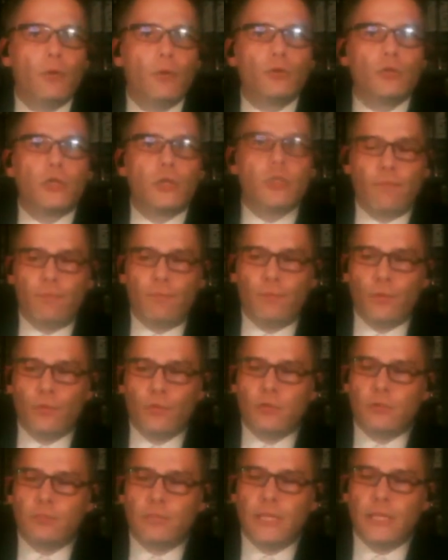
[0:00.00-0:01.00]
it also
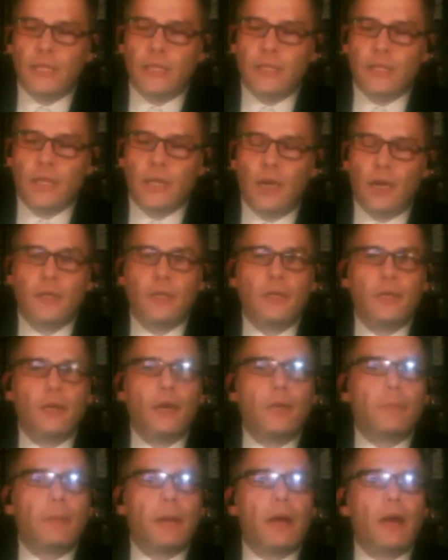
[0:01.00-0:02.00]
forced me to kind of
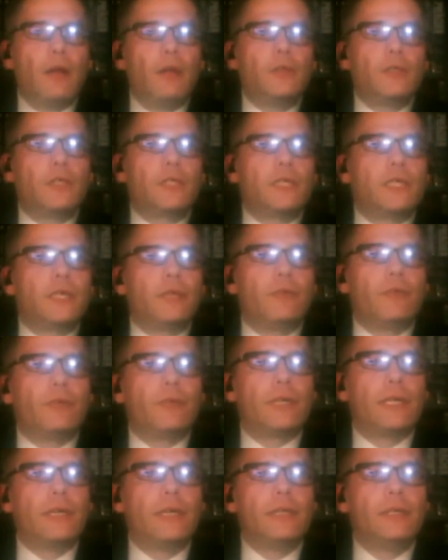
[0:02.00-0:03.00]
learn about other
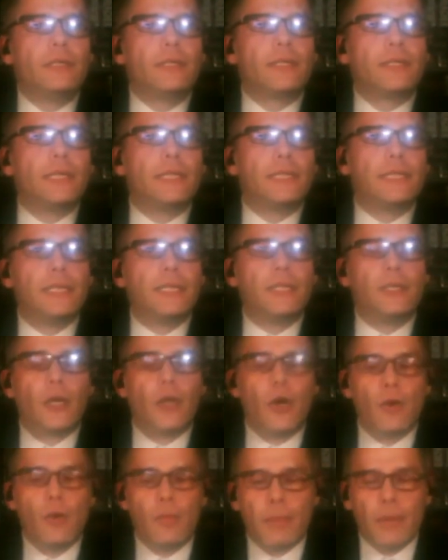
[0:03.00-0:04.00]
serial killers that i didn't
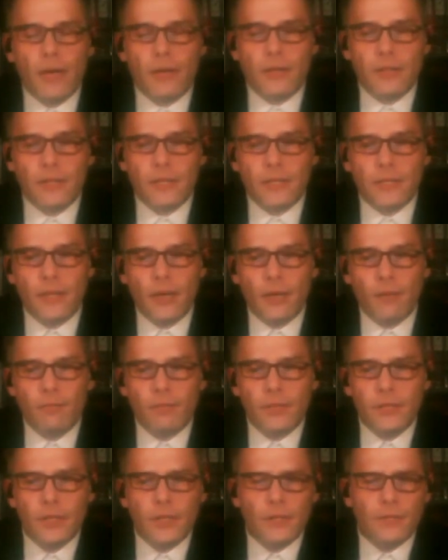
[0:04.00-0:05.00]
know about and
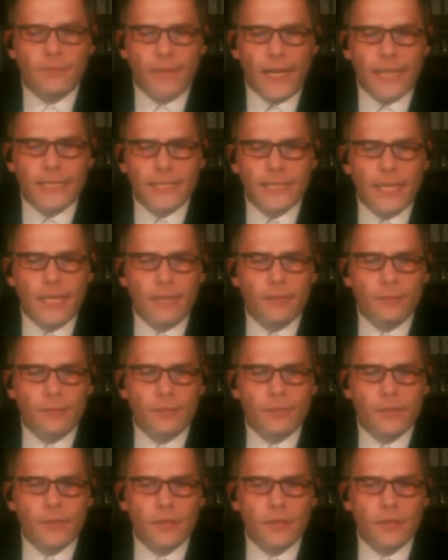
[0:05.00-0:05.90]
stuff because i was fascinated with